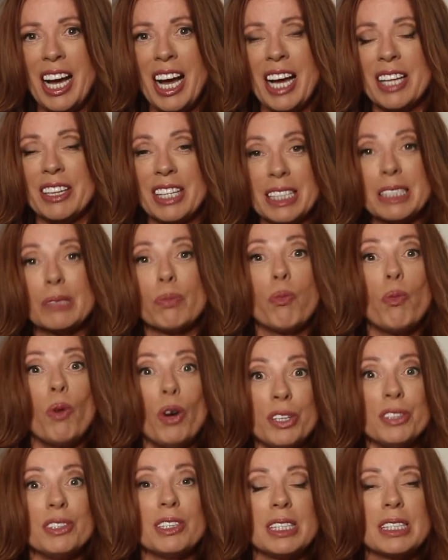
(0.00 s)
That's
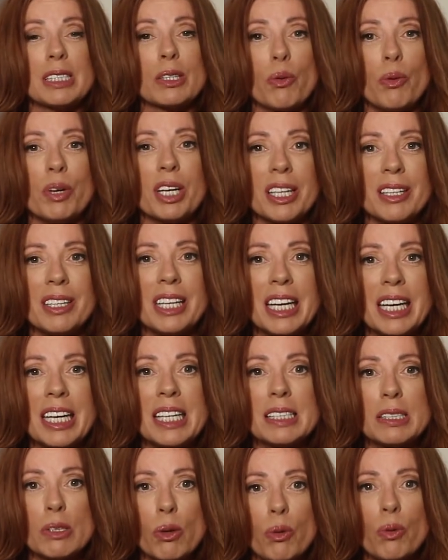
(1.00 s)
what this quickening
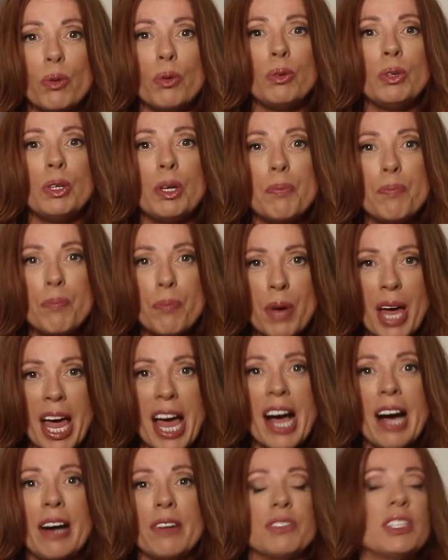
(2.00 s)
is all
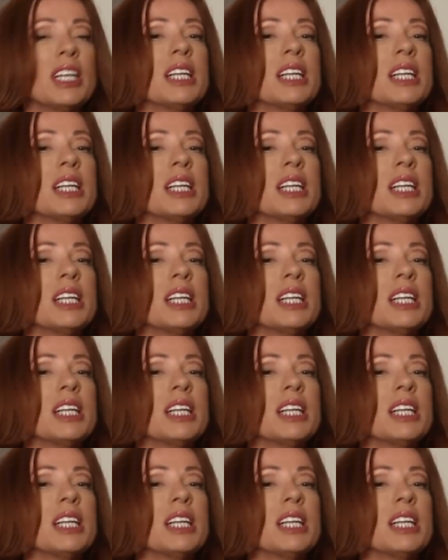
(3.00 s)
about.